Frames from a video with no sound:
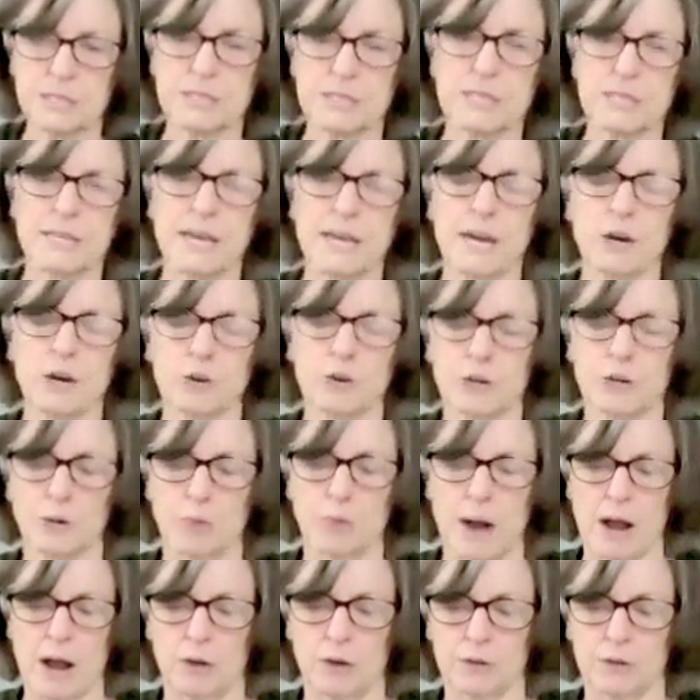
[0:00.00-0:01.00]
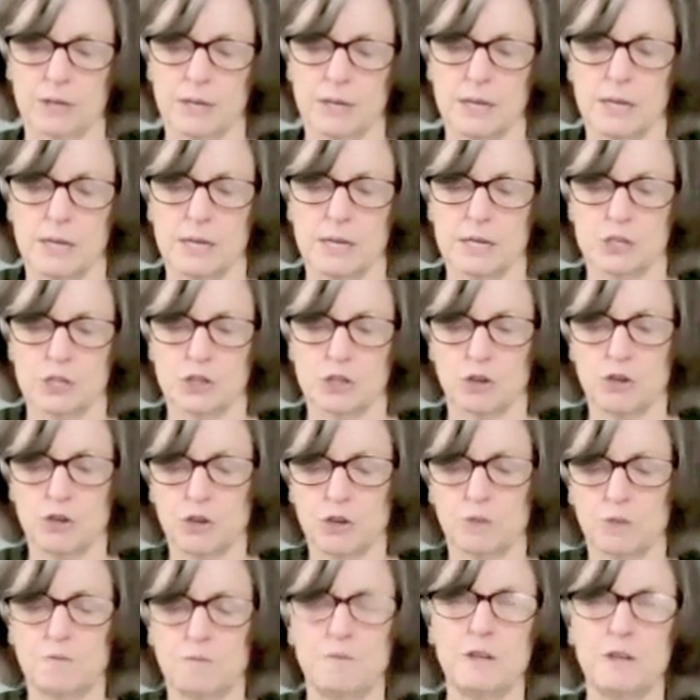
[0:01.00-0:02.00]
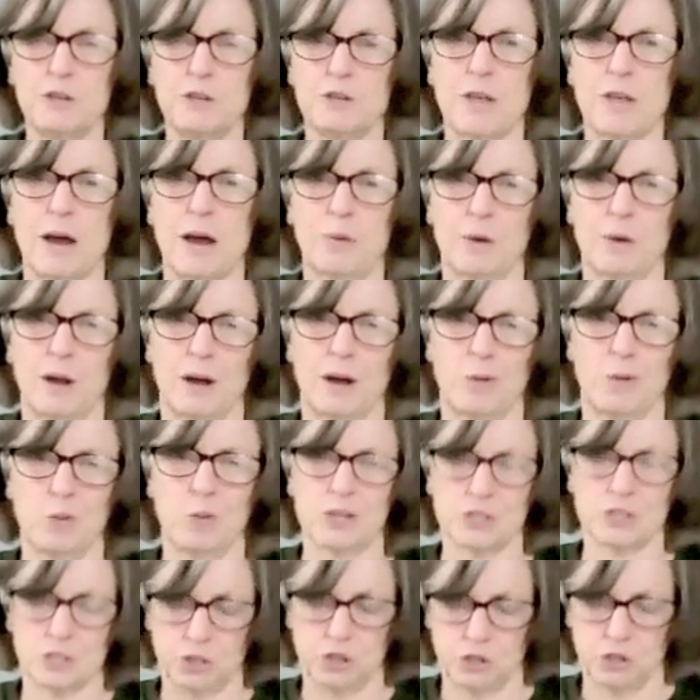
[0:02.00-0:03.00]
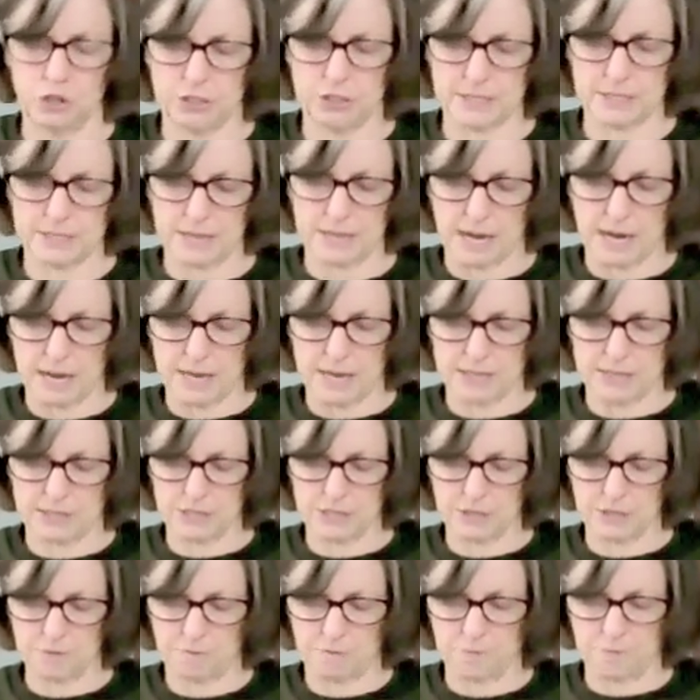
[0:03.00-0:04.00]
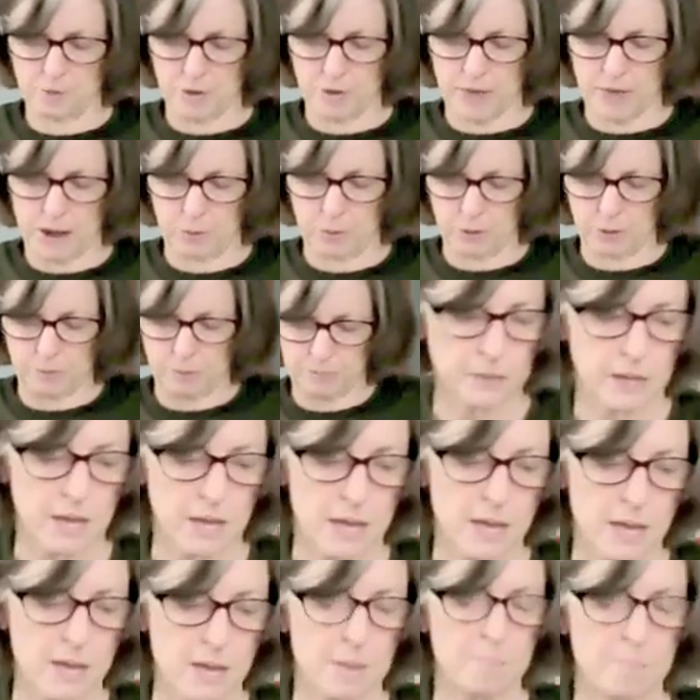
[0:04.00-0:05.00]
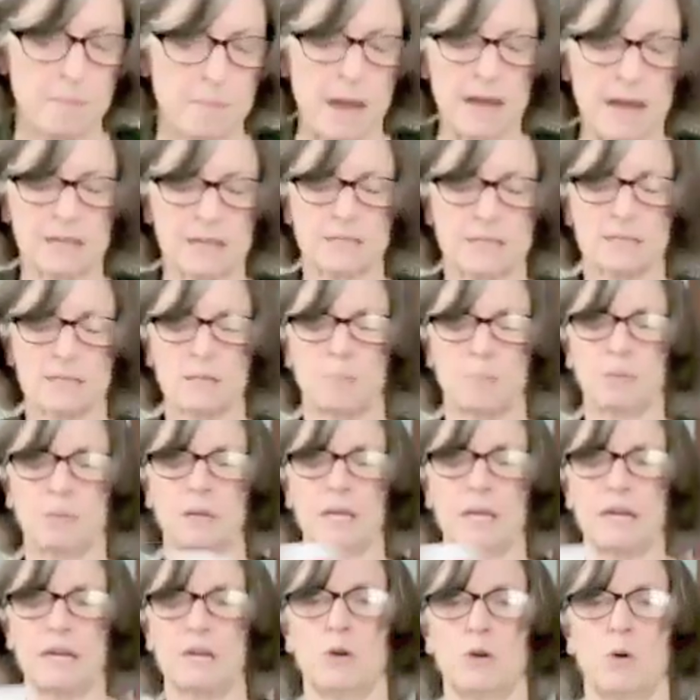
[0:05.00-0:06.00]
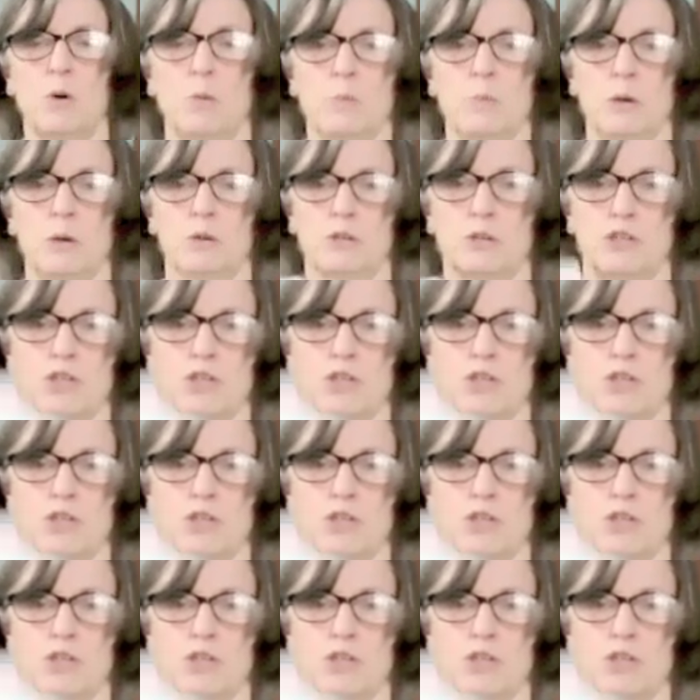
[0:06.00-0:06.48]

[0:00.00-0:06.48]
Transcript: carry around. So you'll figure that one out, what's a good size for that one. Back to the plain old milk